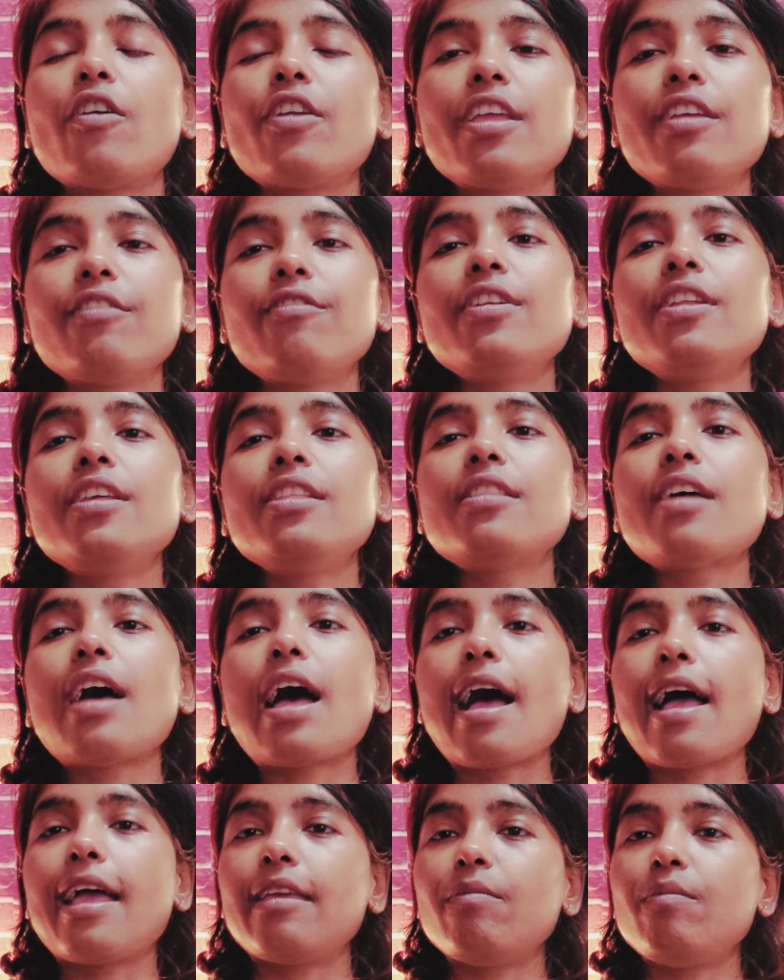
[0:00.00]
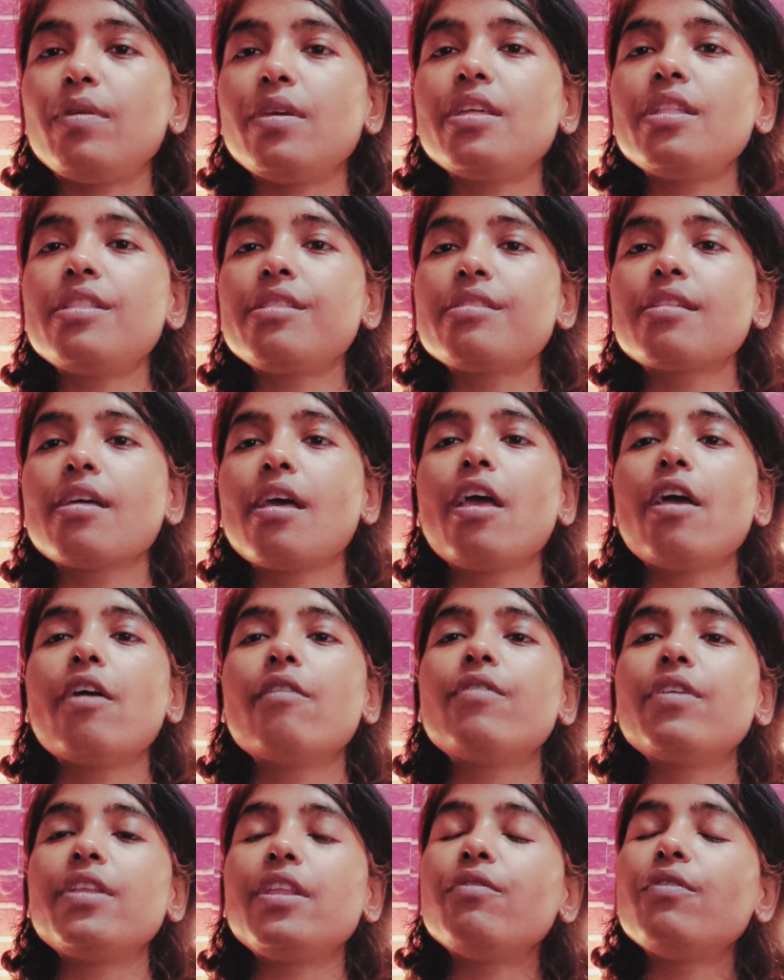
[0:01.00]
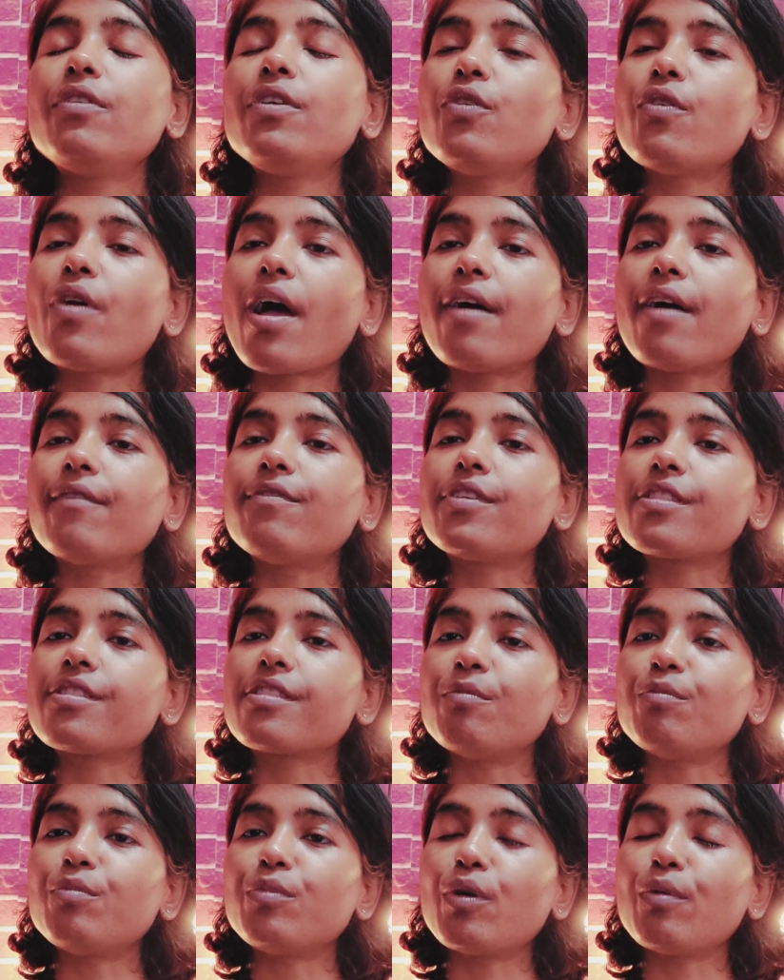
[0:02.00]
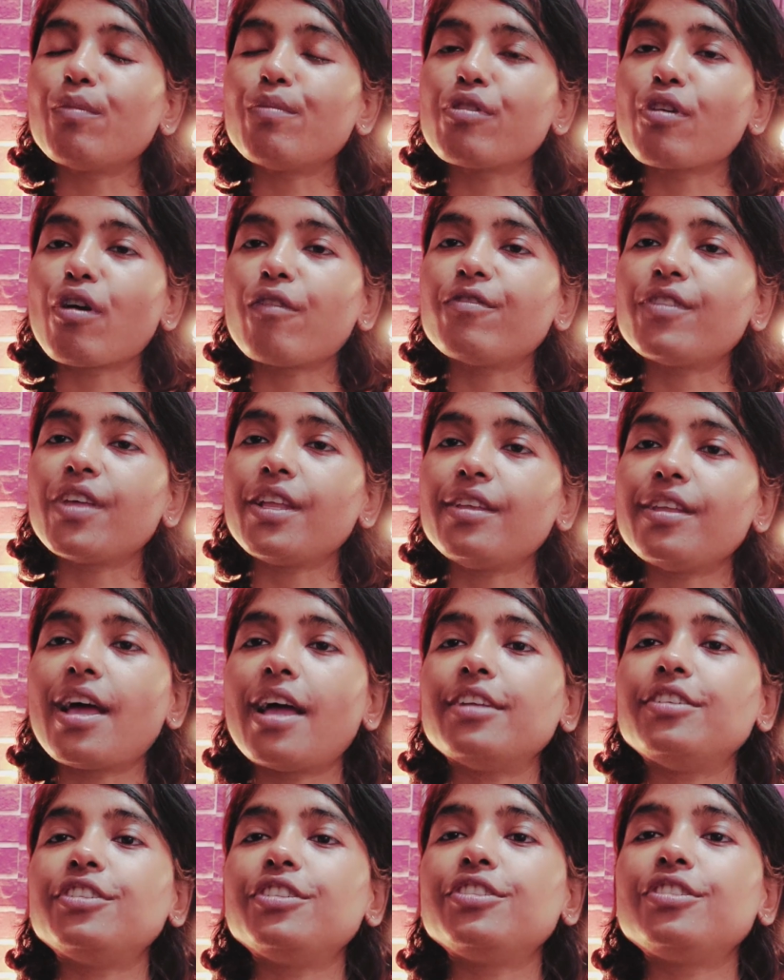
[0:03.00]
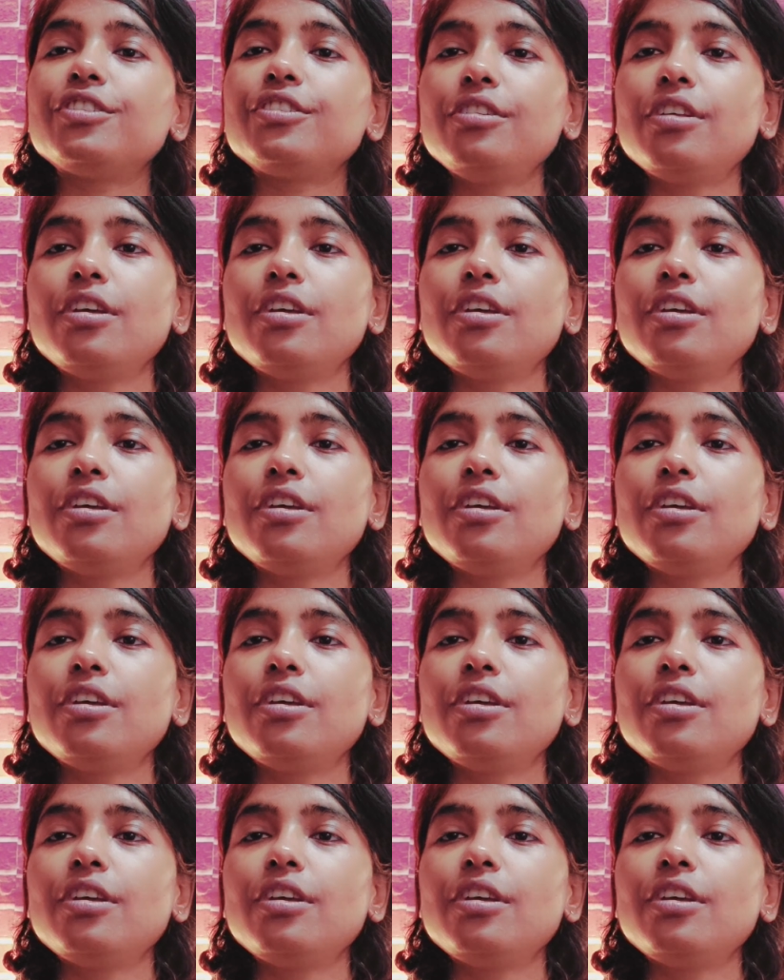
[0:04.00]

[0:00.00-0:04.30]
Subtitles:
Even in the IBS, whenever you have the symptoms of the indigestion,